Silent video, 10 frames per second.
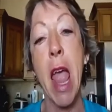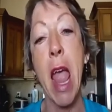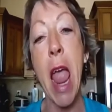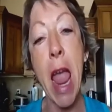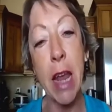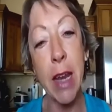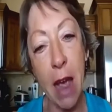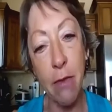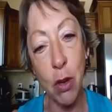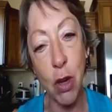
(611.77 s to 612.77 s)
and
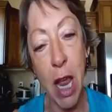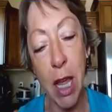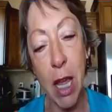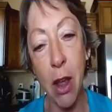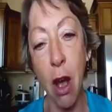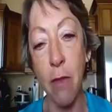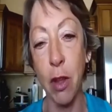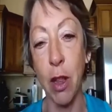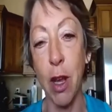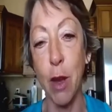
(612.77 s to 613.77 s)
after taking off
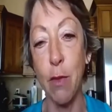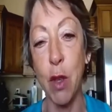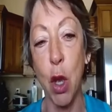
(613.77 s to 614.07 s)
gloves.